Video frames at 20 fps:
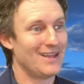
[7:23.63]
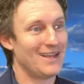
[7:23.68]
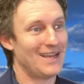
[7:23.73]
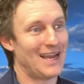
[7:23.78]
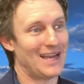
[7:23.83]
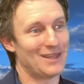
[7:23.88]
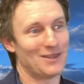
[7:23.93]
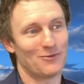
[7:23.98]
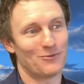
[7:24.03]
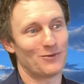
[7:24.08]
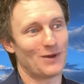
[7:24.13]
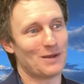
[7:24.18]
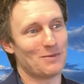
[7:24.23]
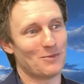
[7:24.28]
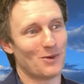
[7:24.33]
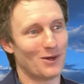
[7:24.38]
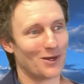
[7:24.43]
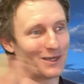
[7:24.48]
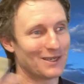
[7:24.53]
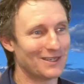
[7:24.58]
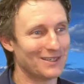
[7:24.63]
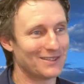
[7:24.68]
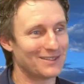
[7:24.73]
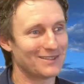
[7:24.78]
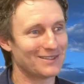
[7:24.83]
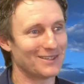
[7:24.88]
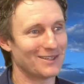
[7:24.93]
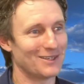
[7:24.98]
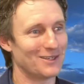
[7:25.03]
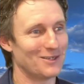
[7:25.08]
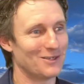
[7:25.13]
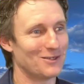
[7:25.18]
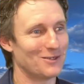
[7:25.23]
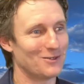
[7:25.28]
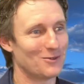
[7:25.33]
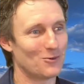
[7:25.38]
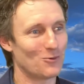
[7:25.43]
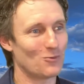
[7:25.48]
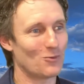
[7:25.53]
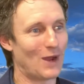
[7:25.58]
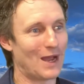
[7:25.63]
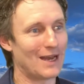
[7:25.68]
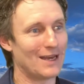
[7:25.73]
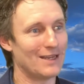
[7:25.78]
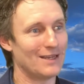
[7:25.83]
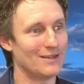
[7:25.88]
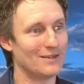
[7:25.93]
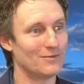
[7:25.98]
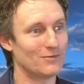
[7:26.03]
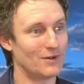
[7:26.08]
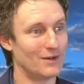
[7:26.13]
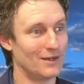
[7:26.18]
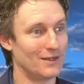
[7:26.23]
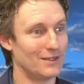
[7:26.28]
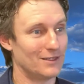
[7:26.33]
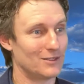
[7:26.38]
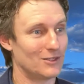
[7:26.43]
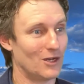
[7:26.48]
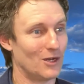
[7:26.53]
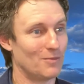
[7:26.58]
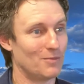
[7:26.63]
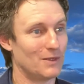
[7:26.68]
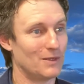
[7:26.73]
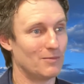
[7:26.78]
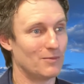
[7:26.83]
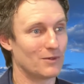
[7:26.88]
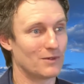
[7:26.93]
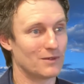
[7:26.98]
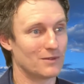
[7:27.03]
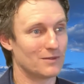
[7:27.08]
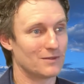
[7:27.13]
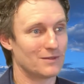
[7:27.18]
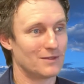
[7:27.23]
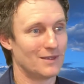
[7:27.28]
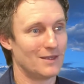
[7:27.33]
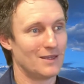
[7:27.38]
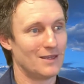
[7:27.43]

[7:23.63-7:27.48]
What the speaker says: And the freight market rallied very sharply because